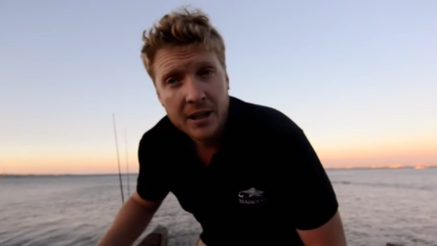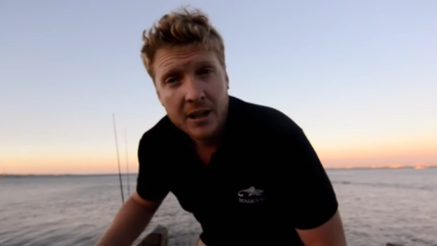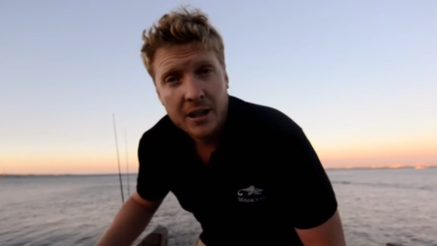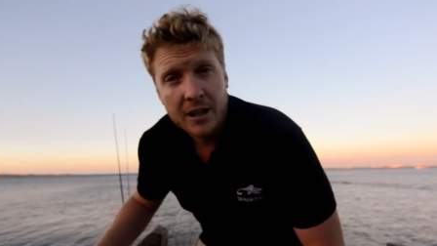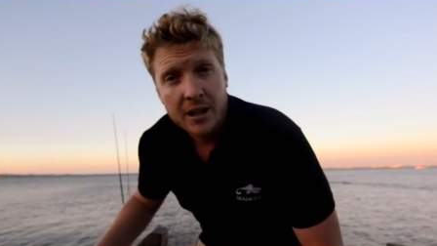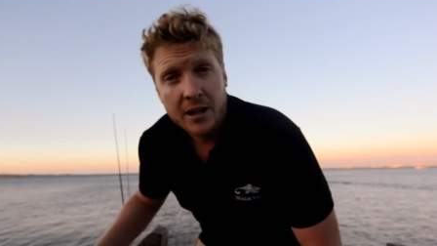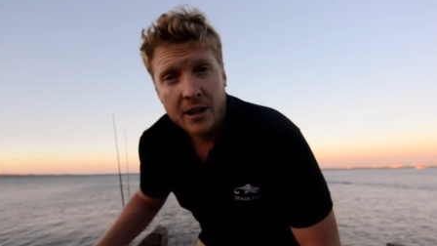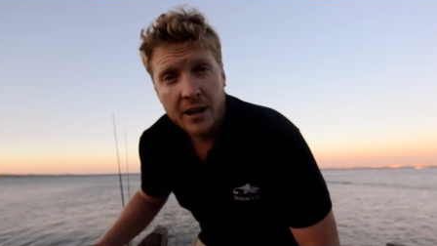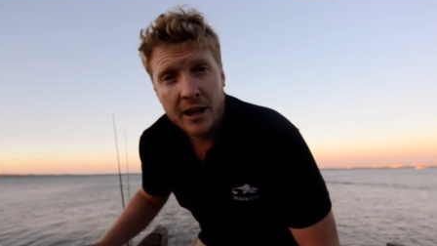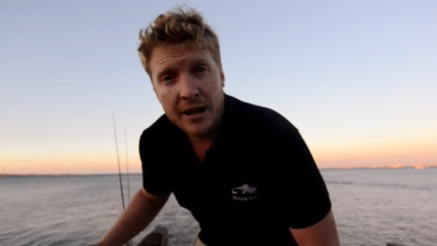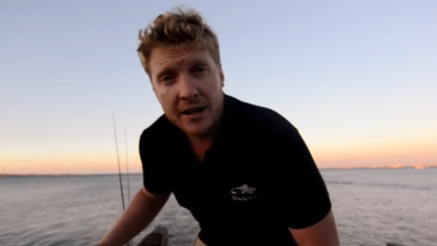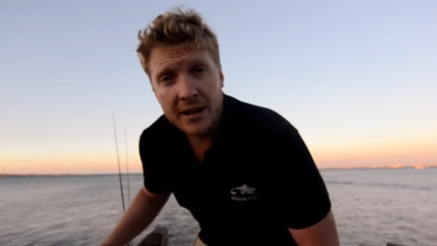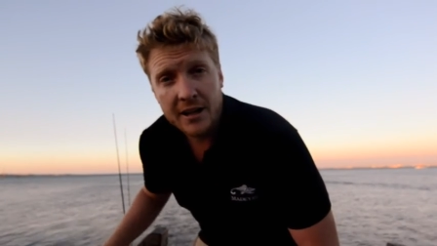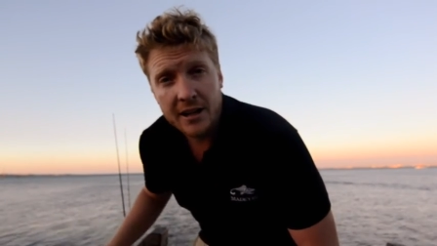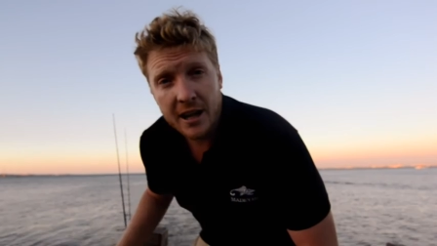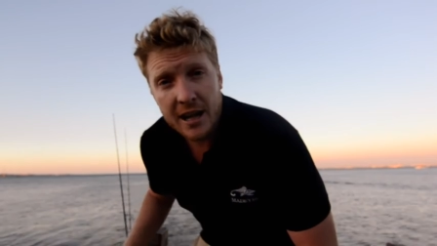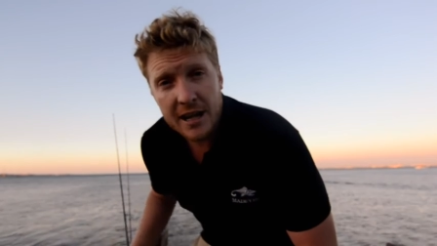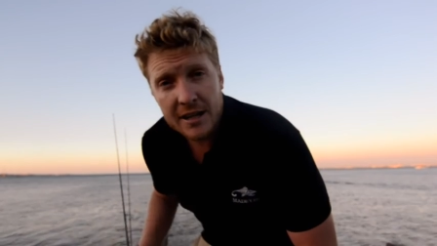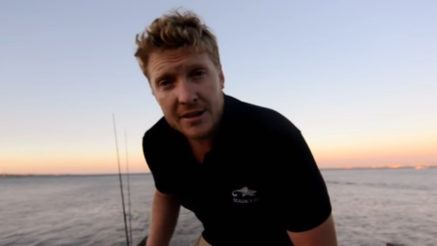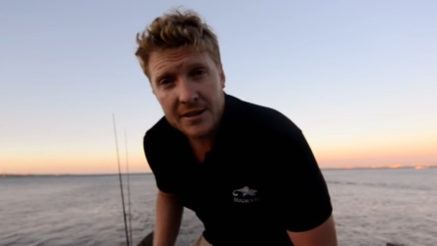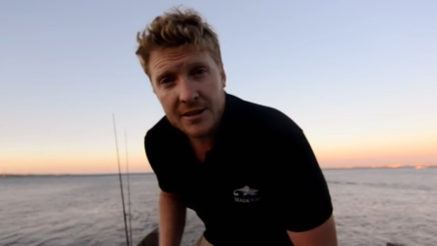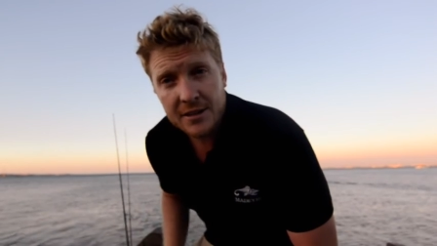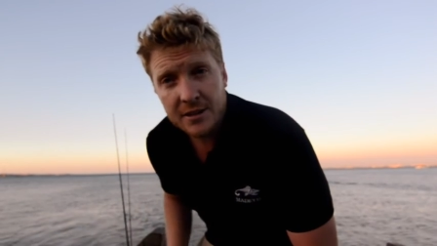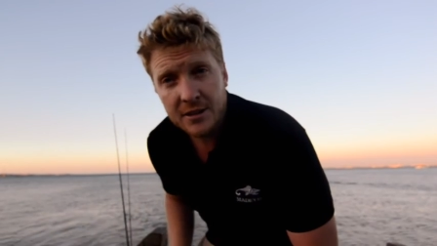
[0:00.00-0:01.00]
Alrighty
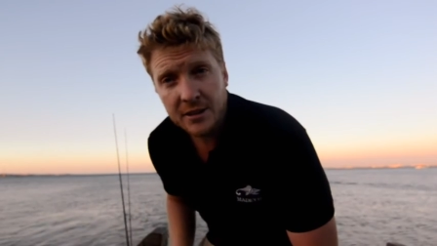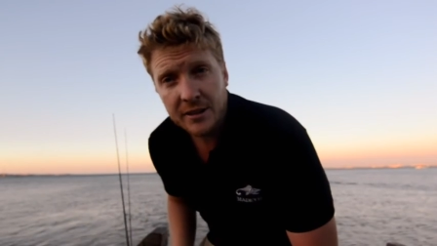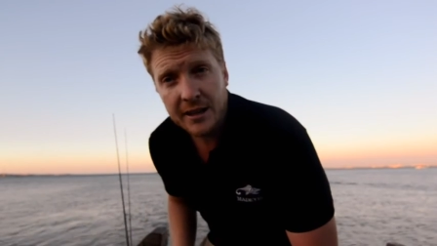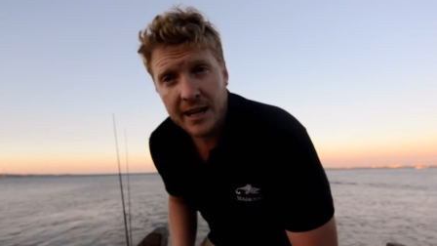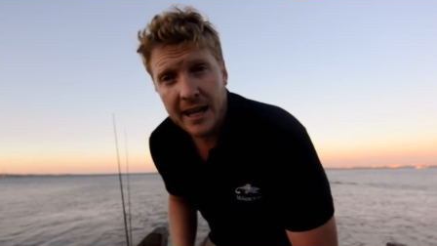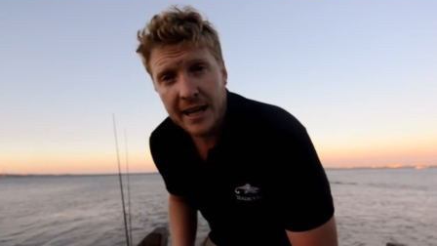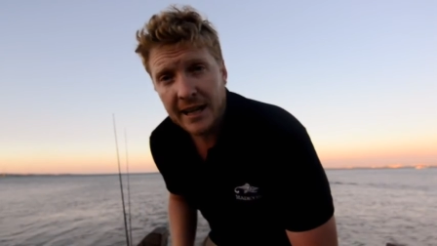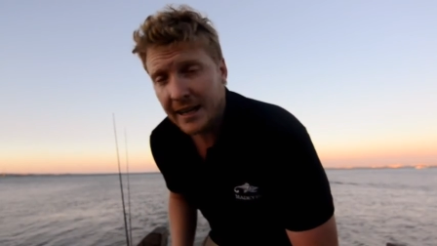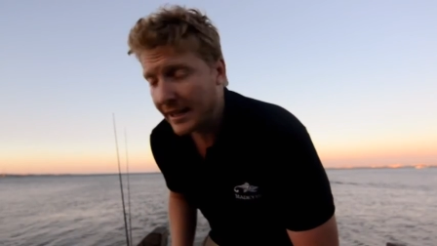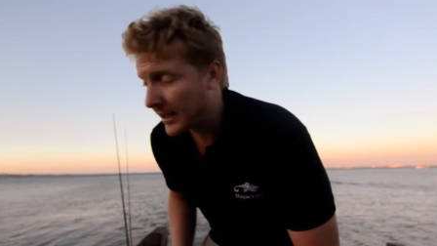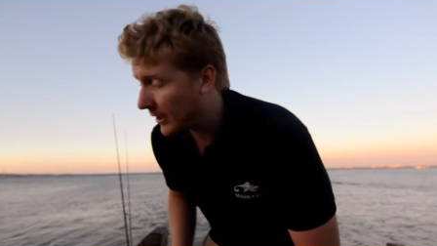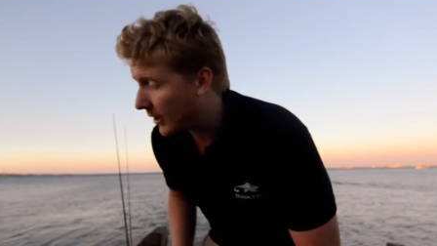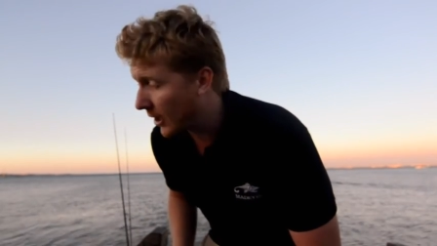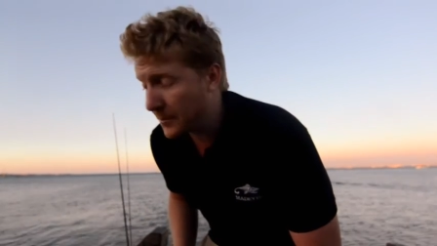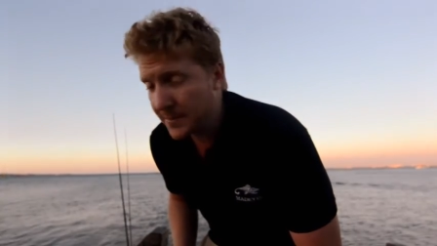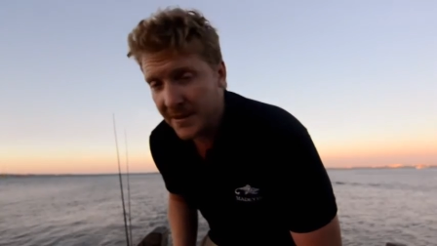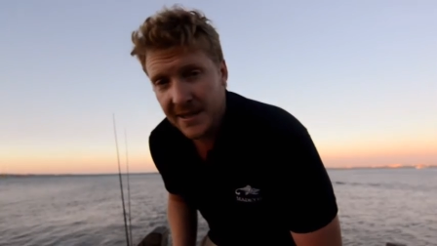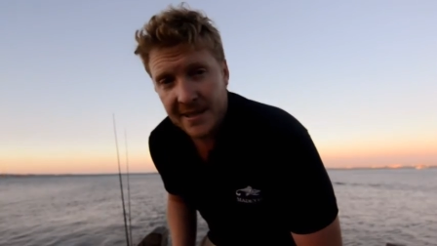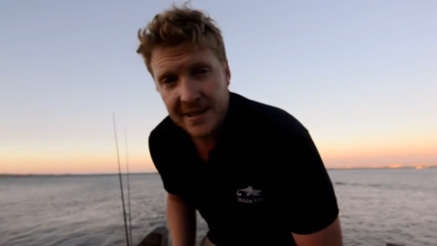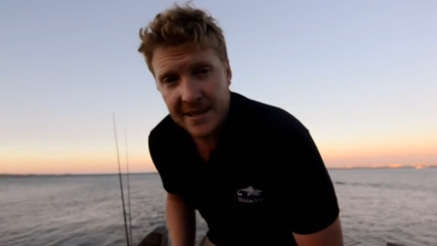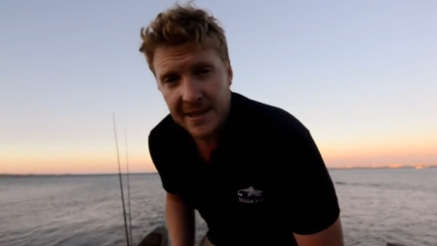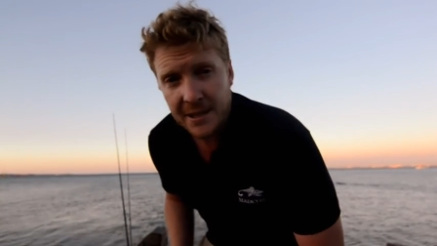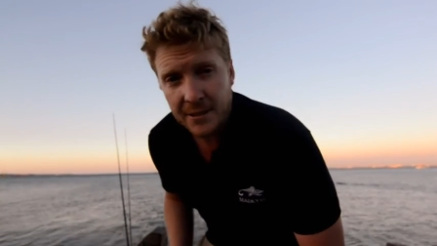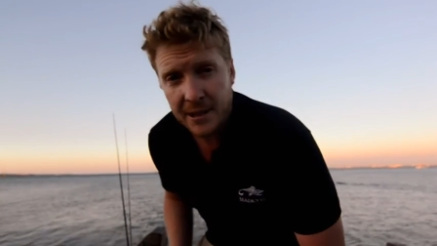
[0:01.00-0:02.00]
guys, good luck and hope
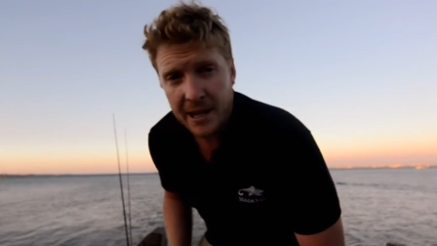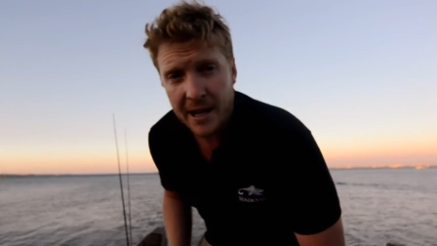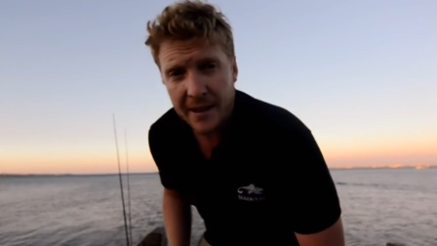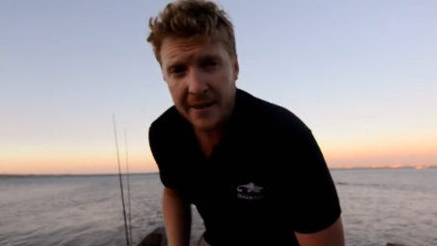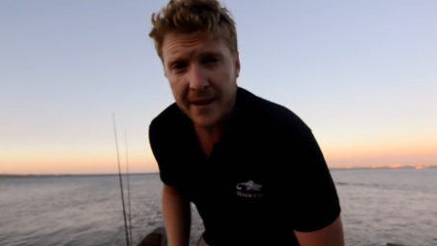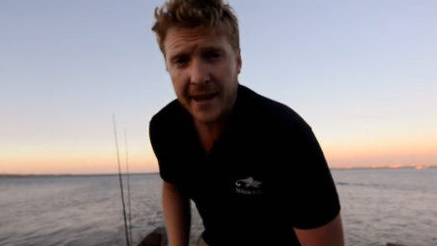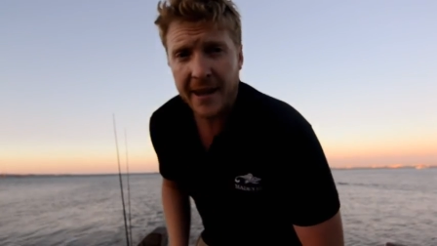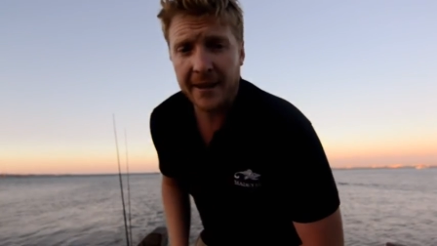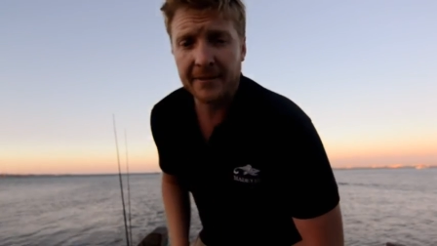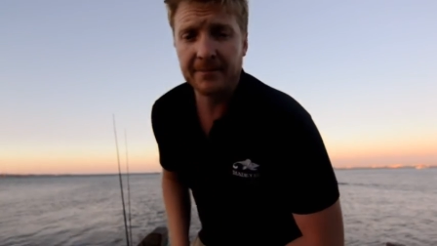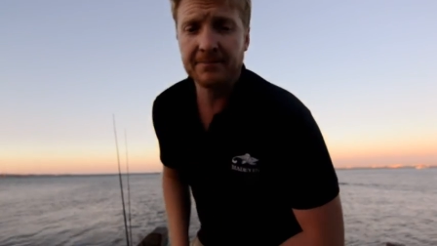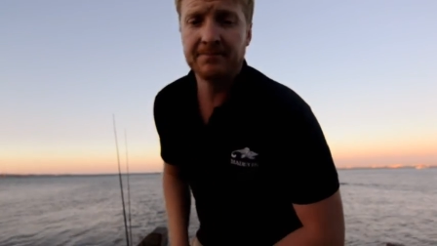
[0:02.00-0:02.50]
to see you out there.